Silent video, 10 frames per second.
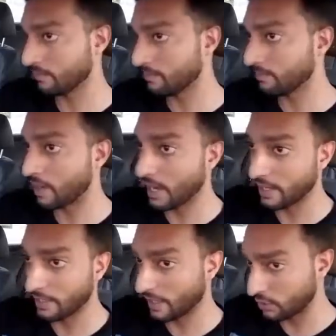
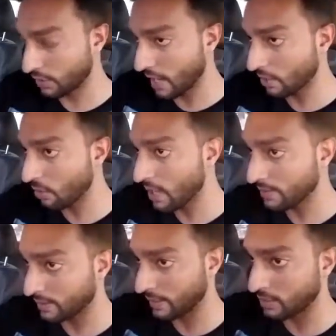my Ledger Nano
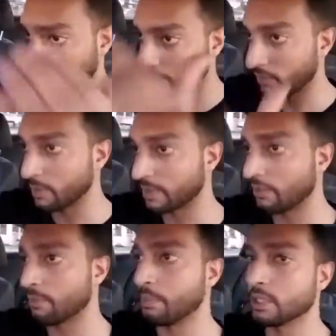S. It lets you pick from a
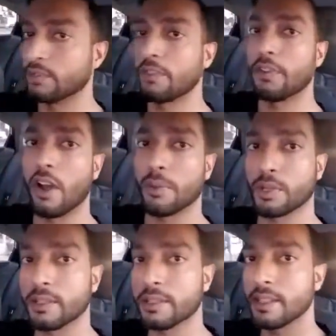bunch of different
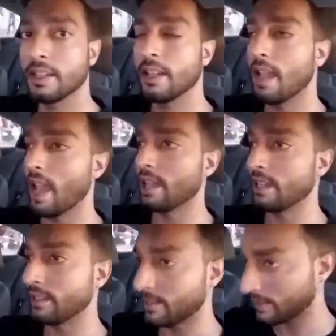options,
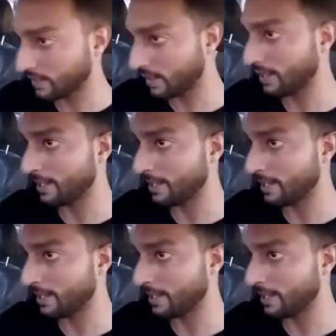and it